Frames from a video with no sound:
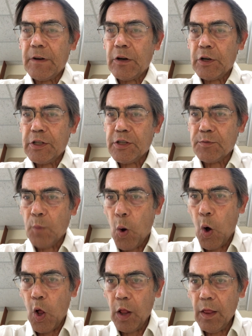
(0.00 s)
very
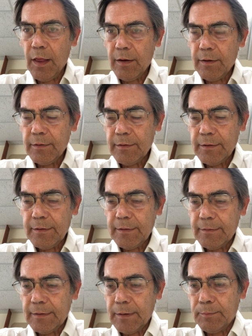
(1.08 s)
small,
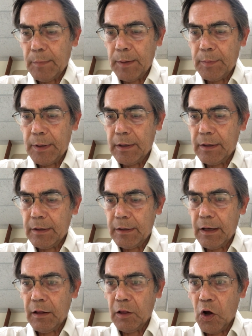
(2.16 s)
uh, maybe
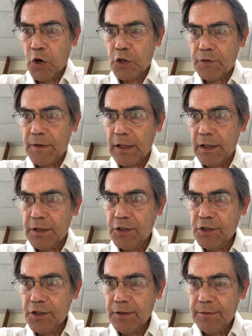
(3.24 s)
a large
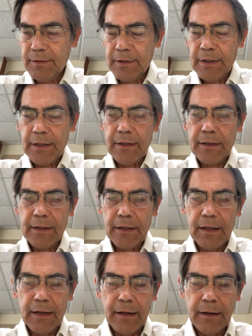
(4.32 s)
village.
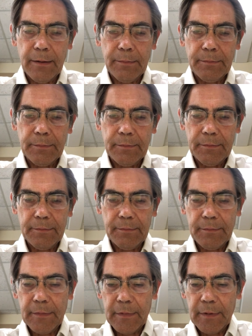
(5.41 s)
Um,
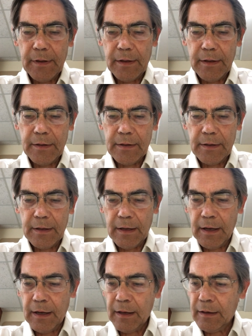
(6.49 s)

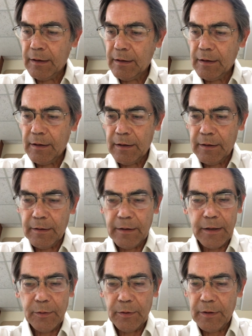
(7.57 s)
and uh,
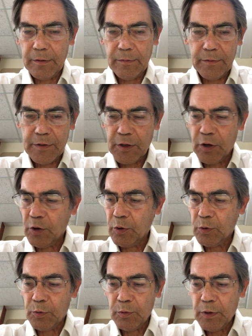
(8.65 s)
it,
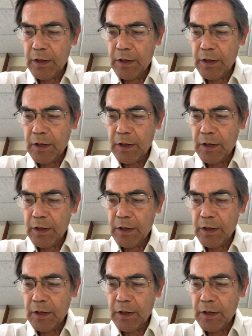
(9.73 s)
so